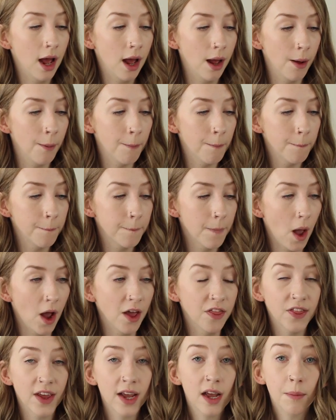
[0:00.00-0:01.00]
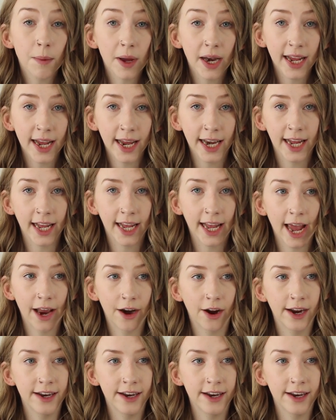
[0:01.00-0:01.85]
I think I'm gonna get it again.